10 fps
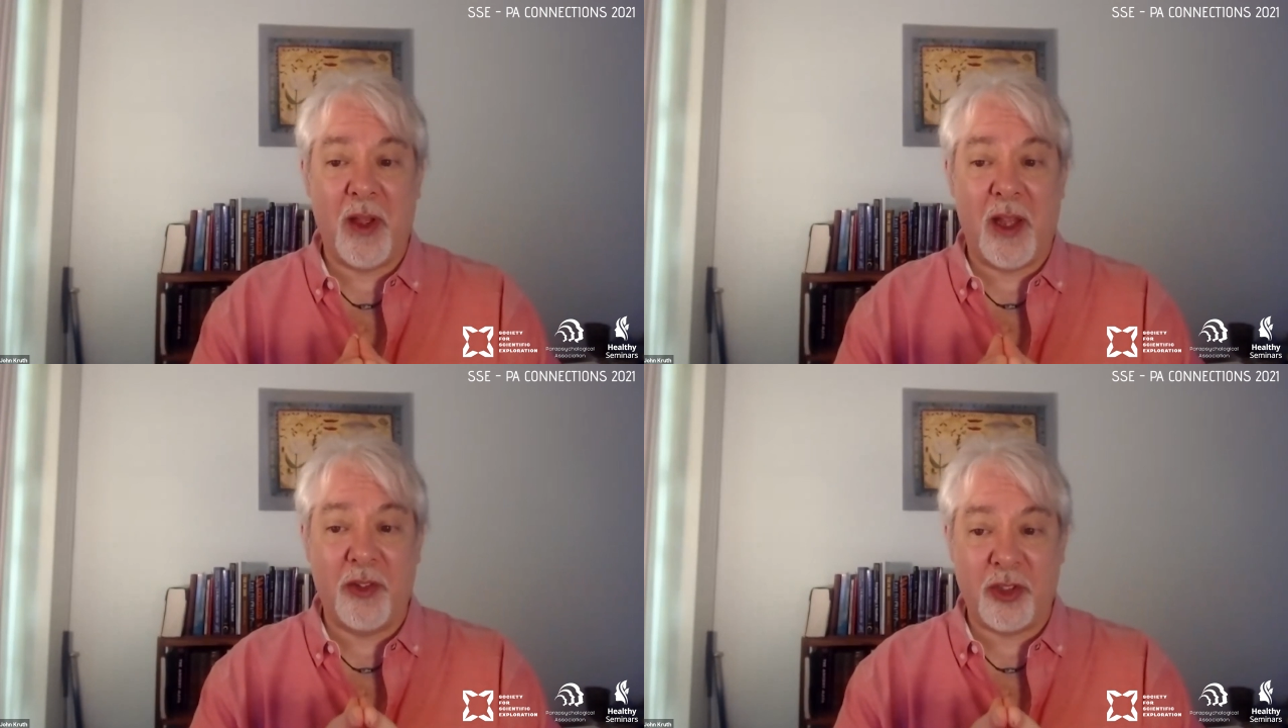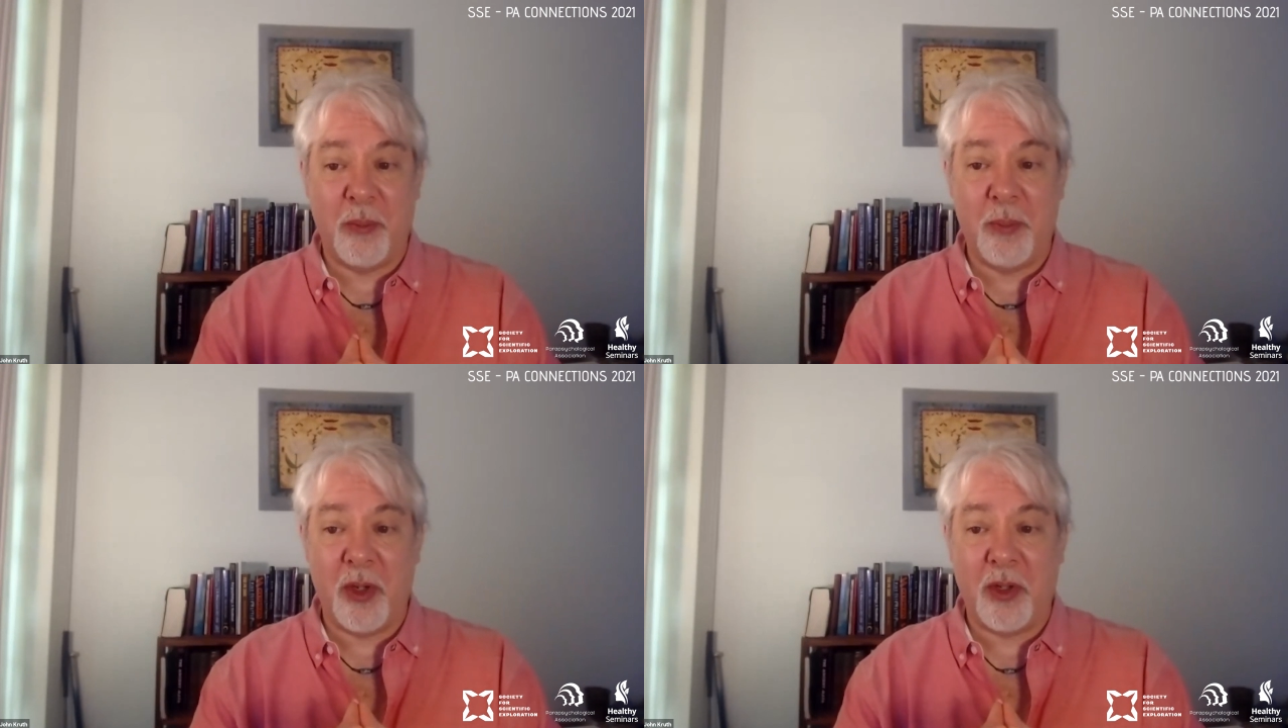as a
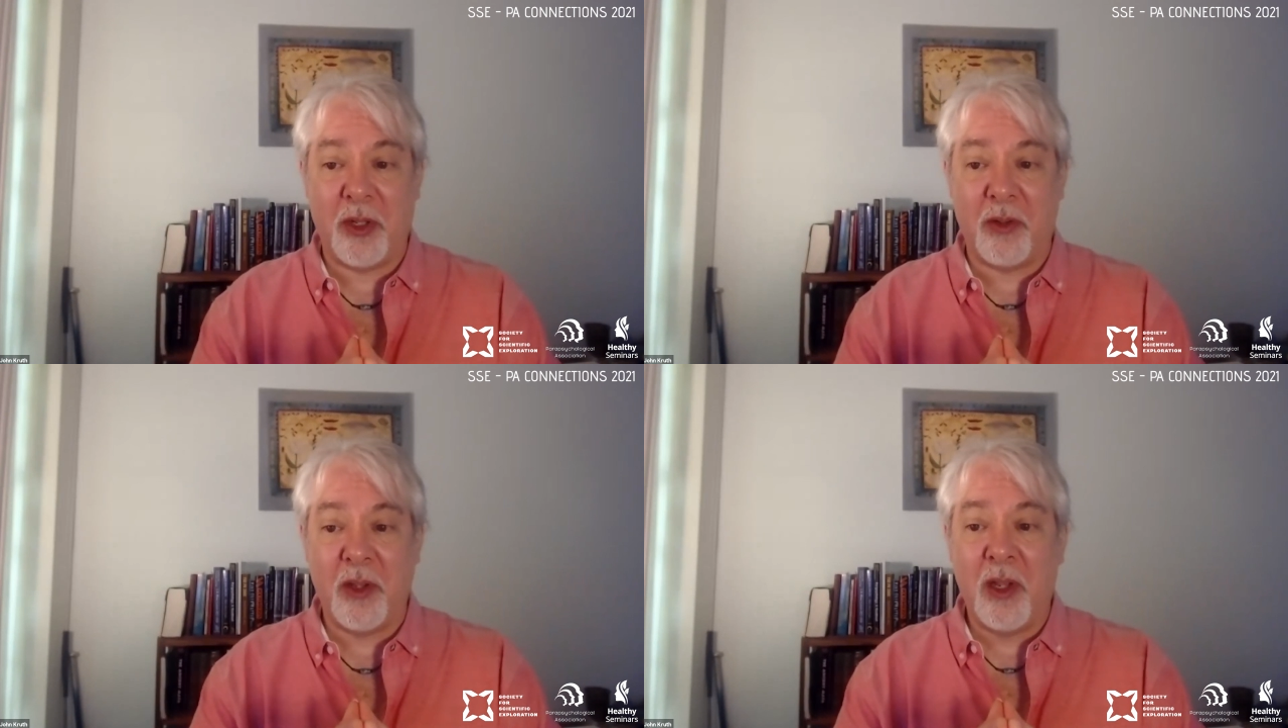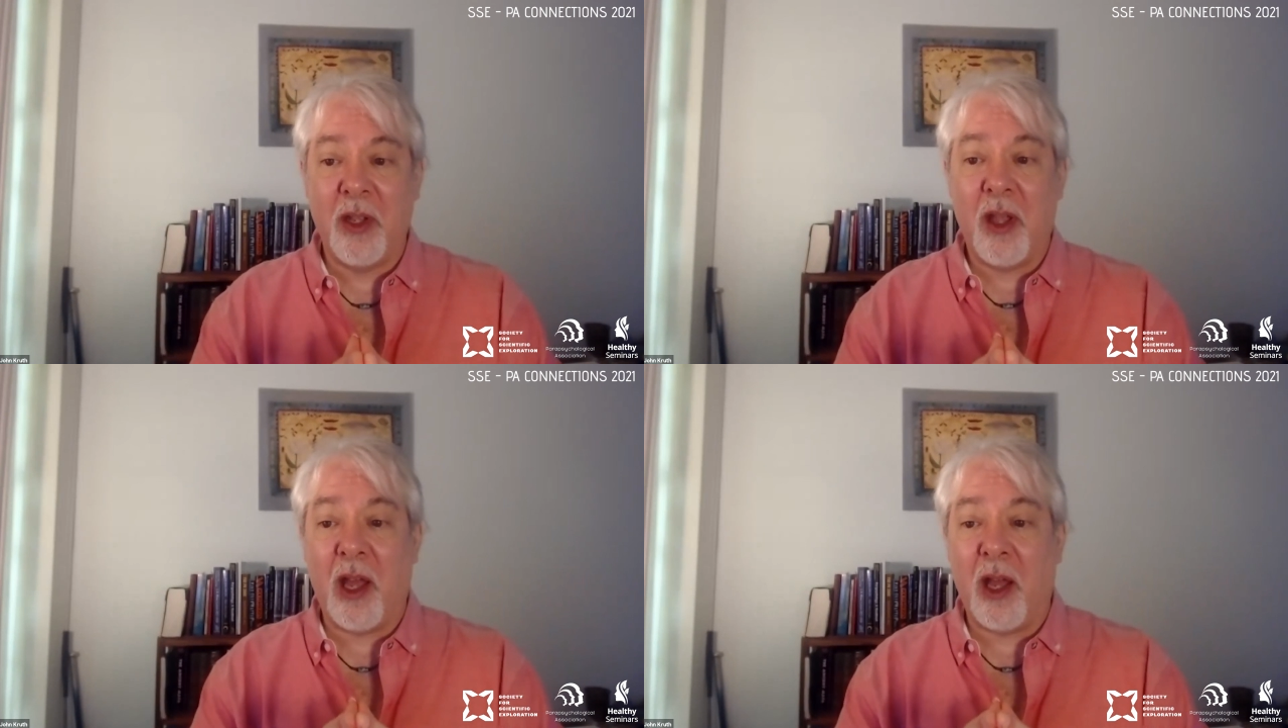component
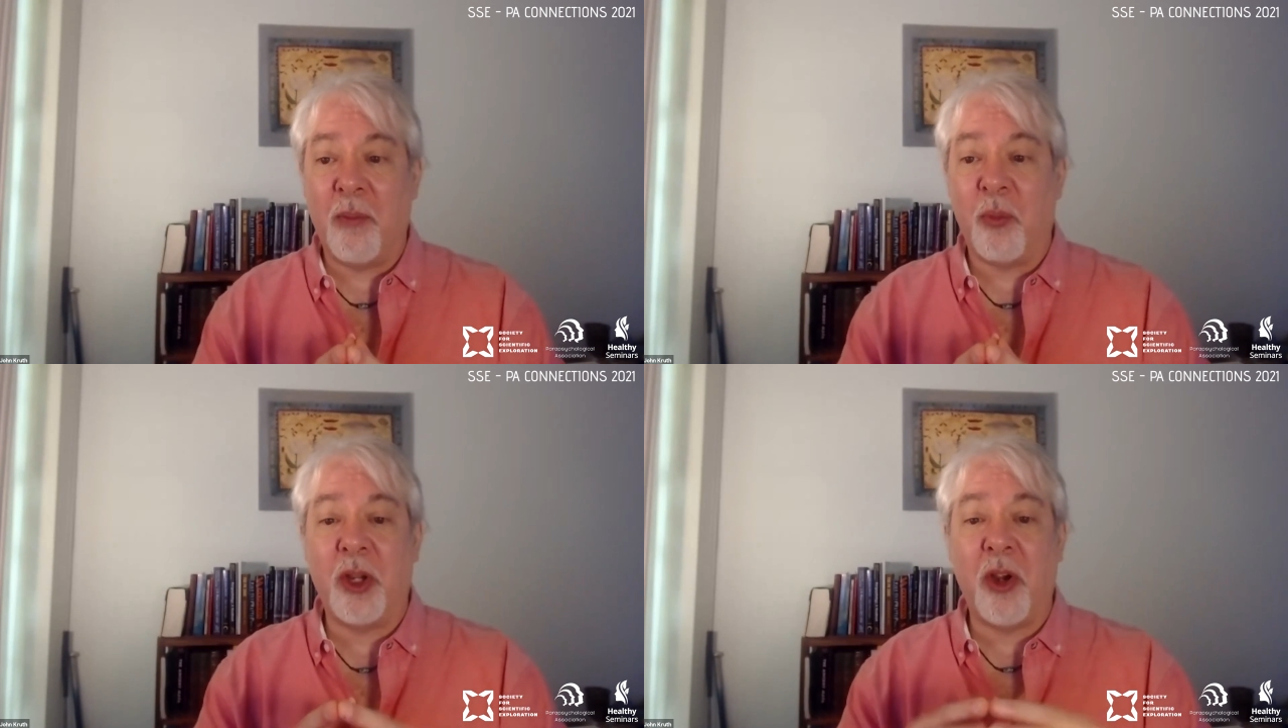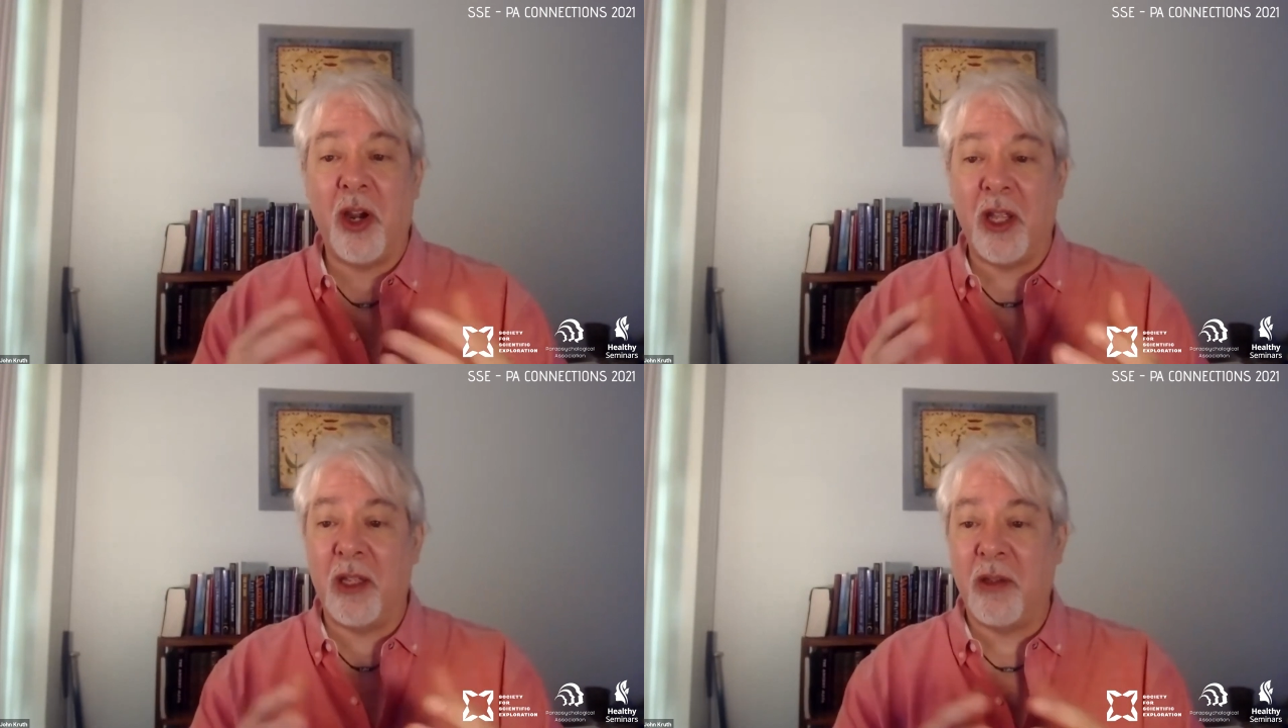um,
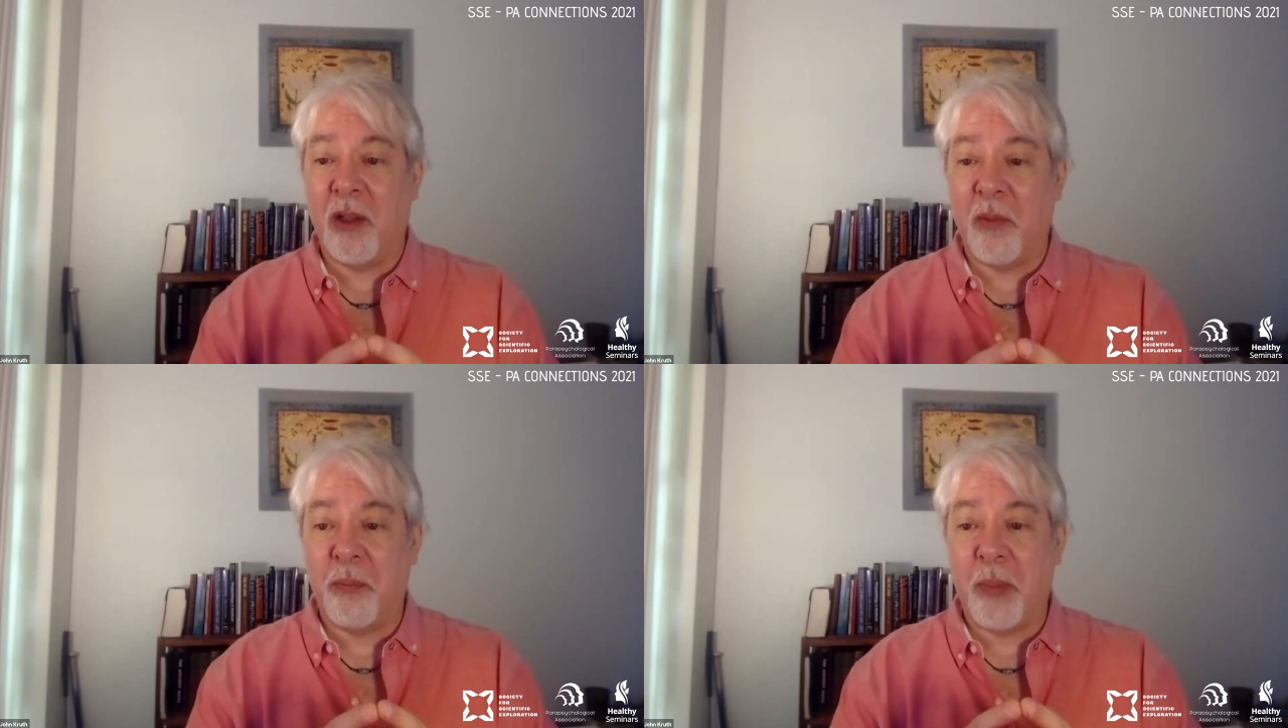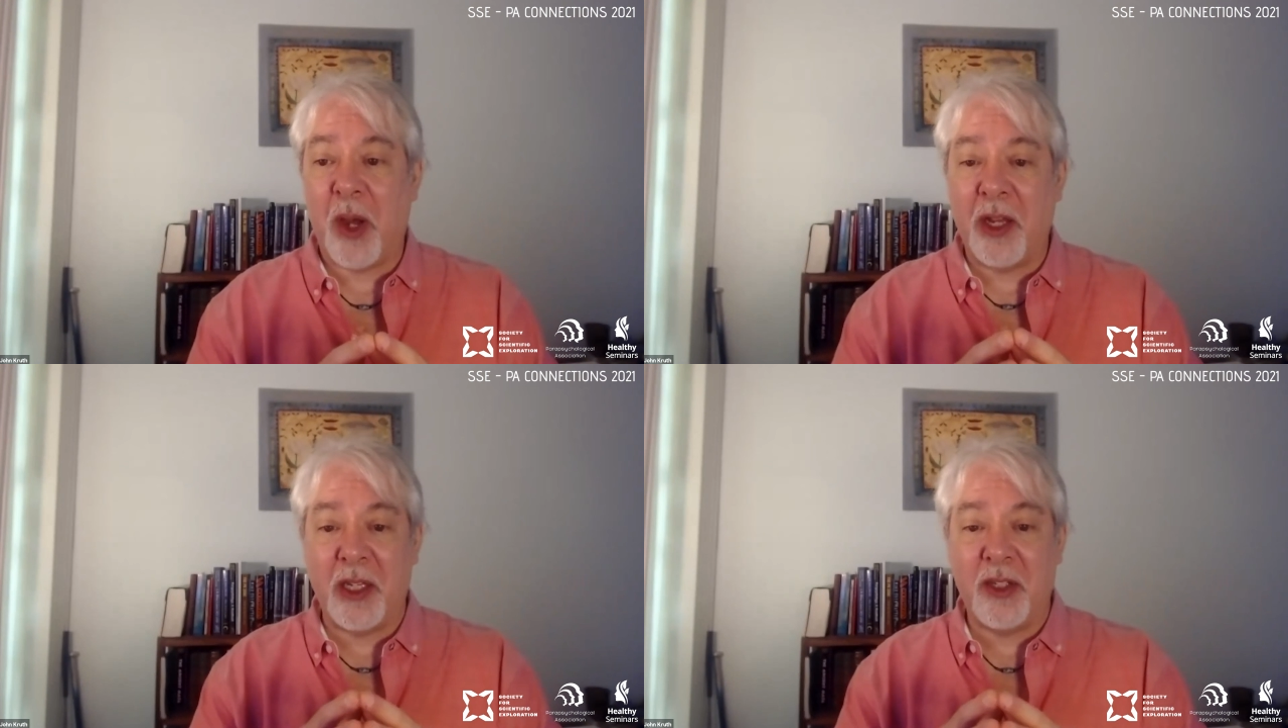regarding
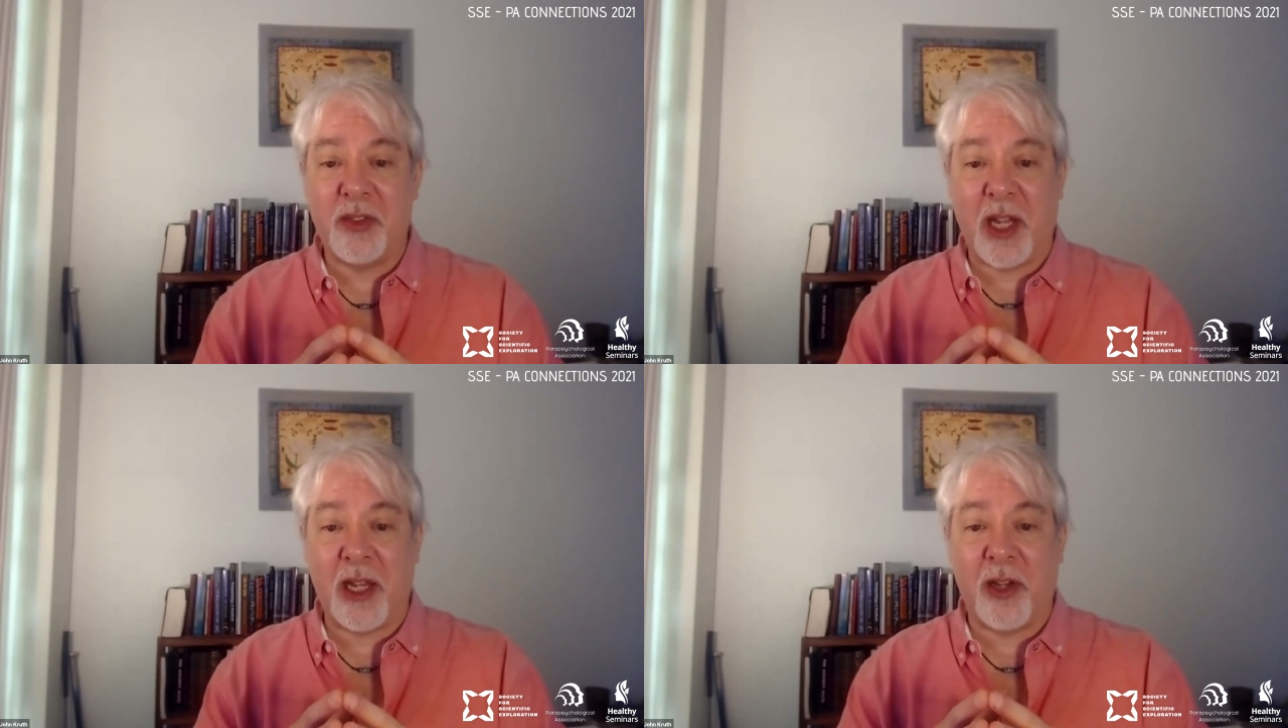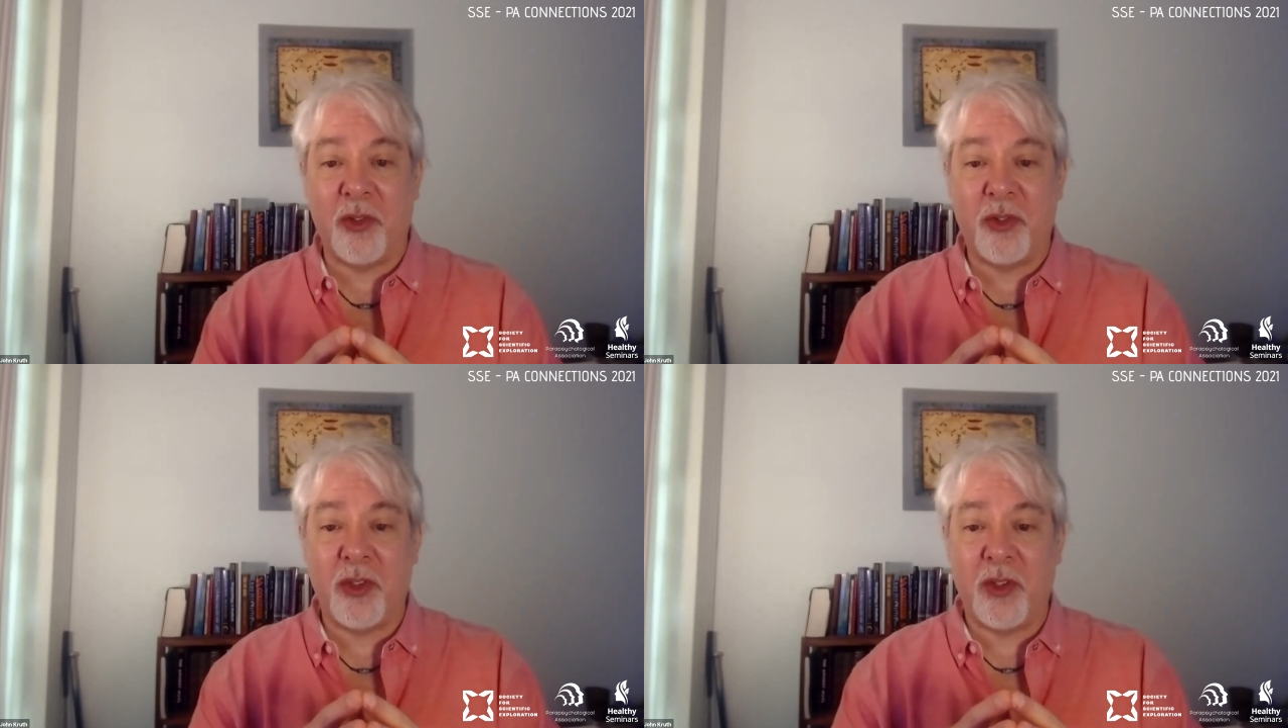bonding
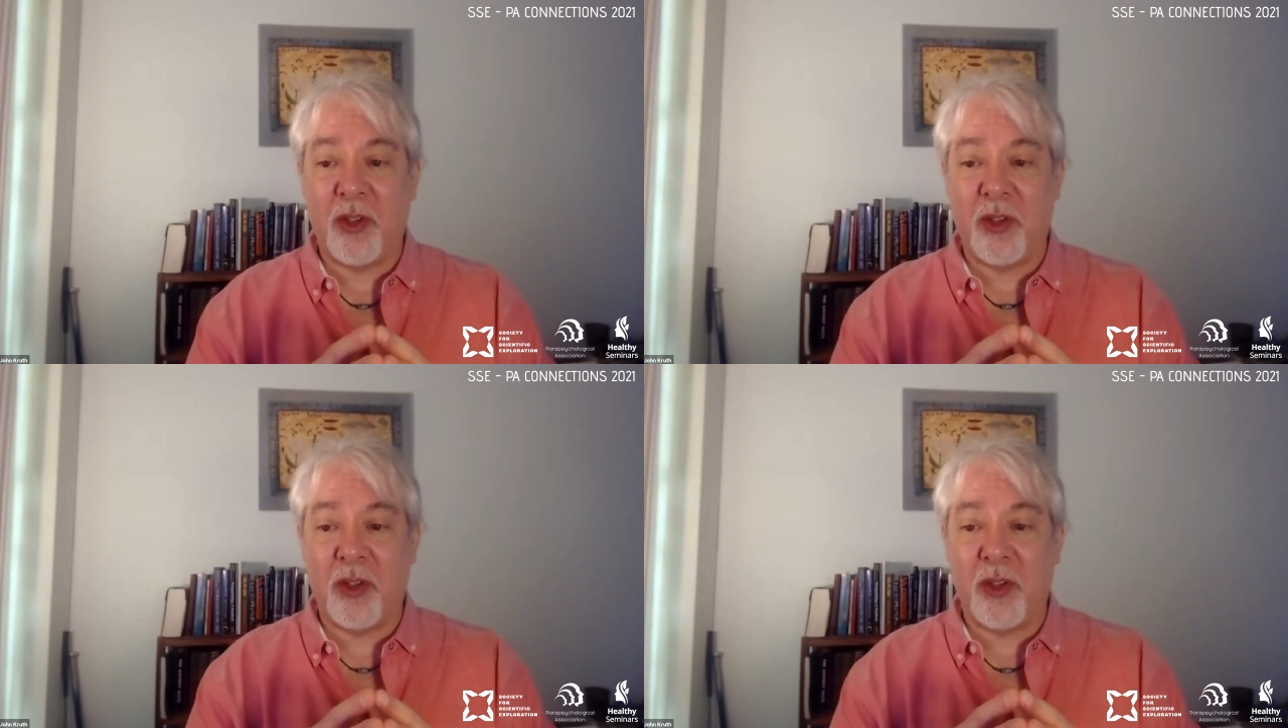styles